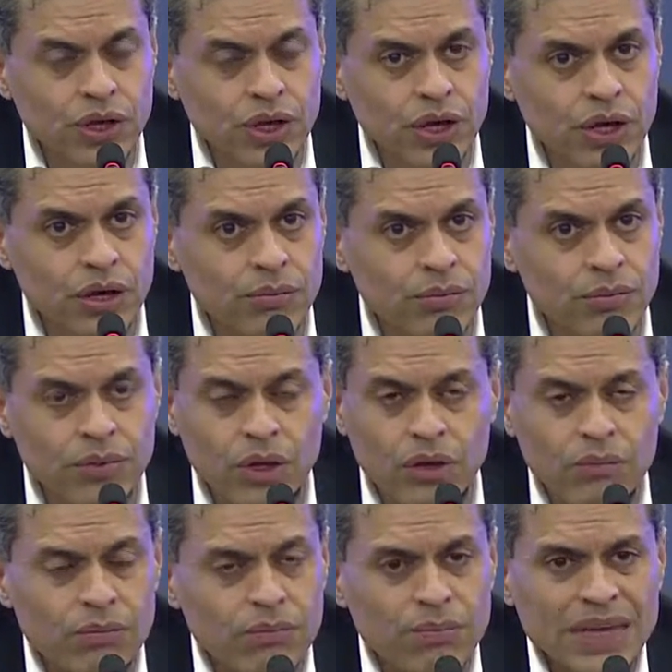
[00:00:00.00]
Um,
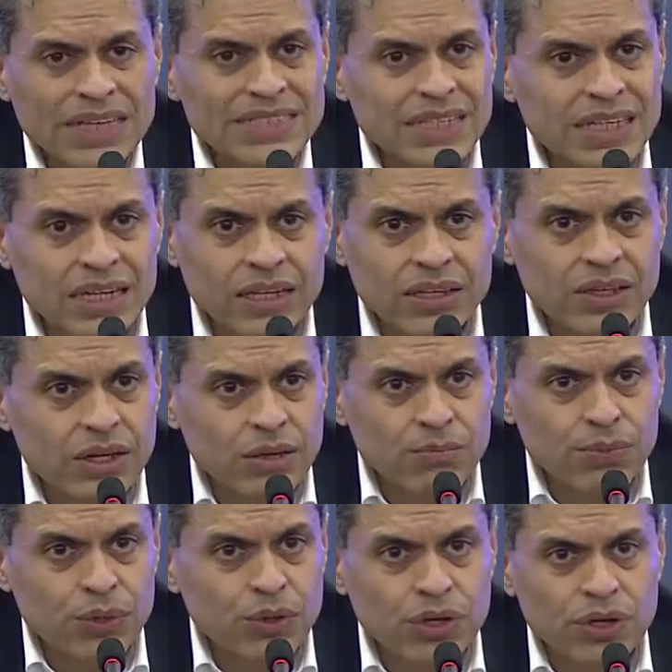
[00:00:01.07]
basically the
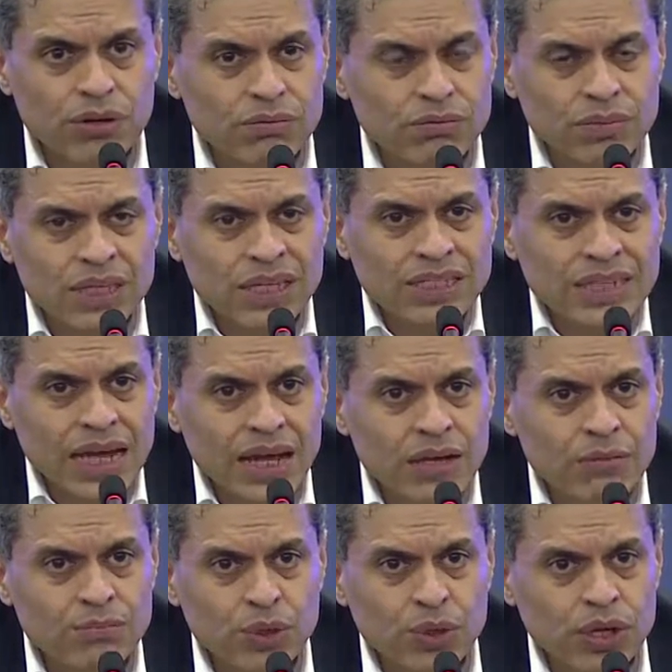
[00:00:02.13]
computer, the entire
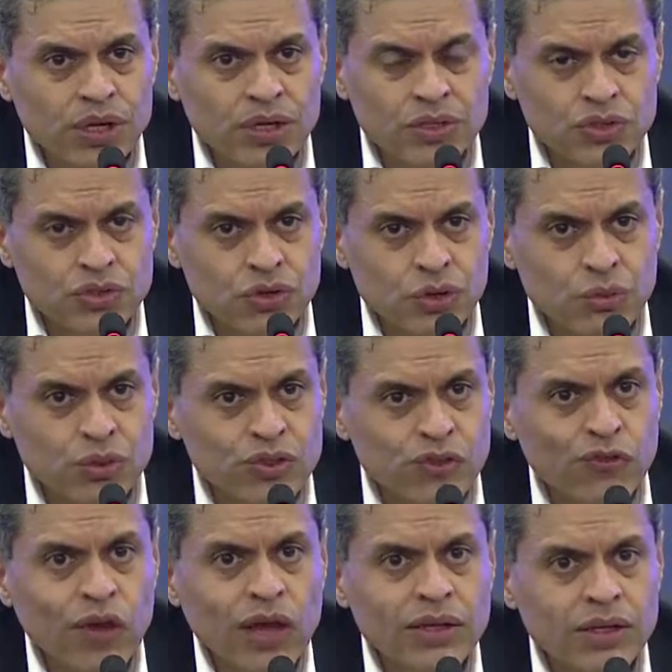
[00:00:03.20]
computer industry was
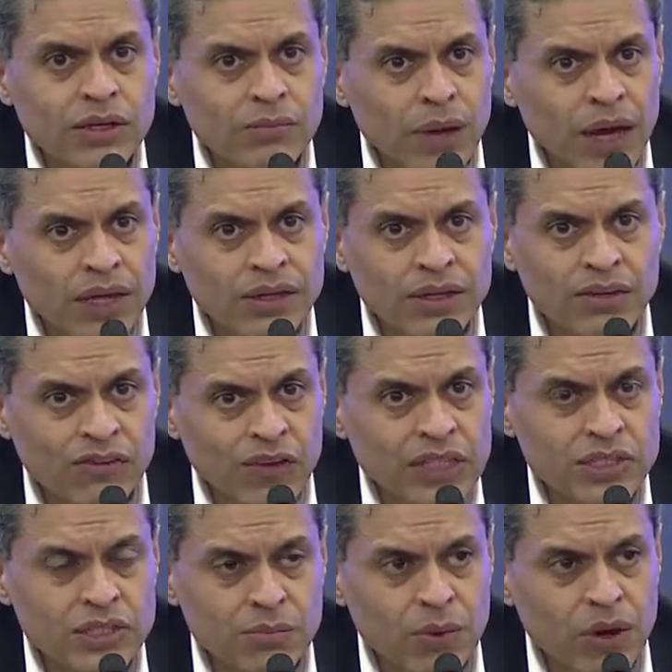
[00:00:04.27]
funded by the
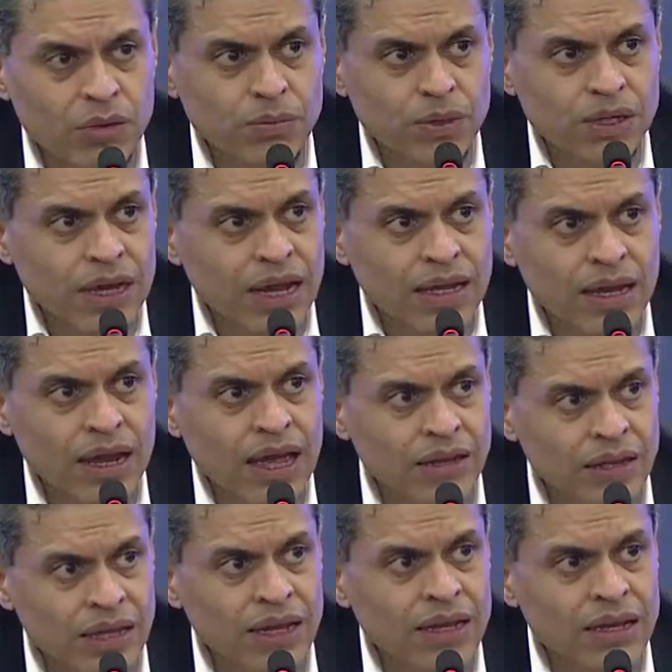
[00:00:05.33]
Defense Department and,
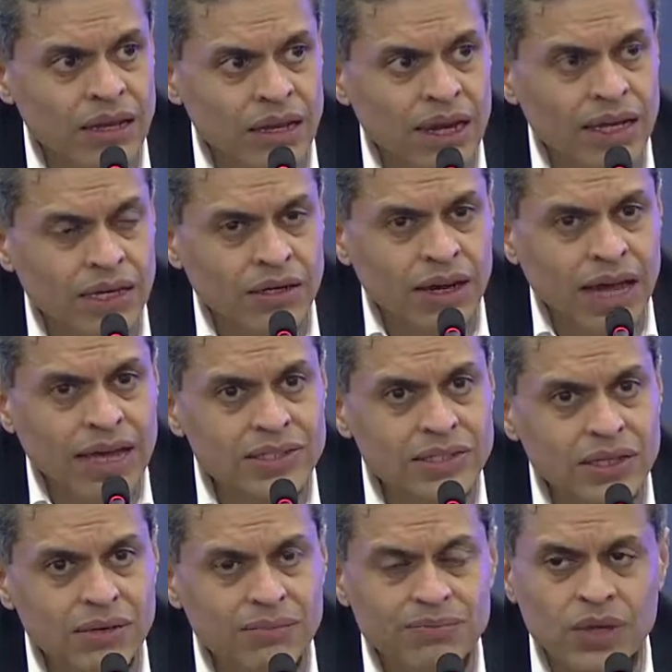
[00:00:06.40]
and then later
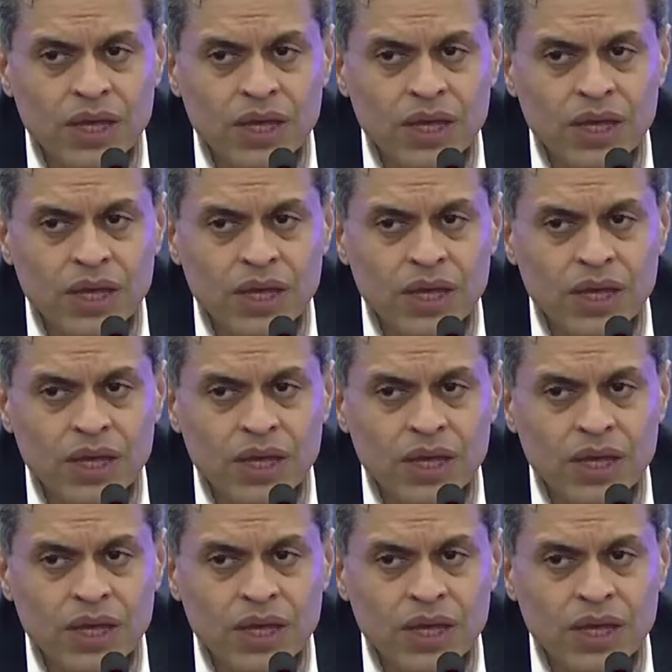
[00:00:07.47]
NASA.